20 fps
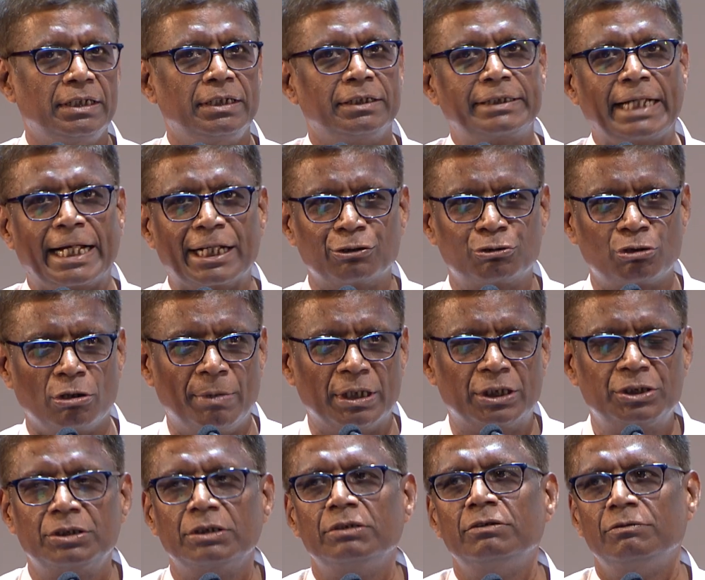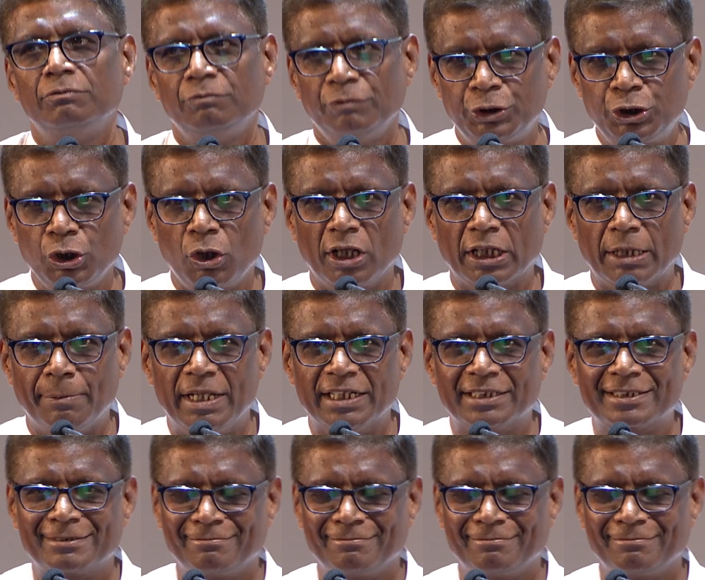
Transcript: Thank you so much. Wish you all the best.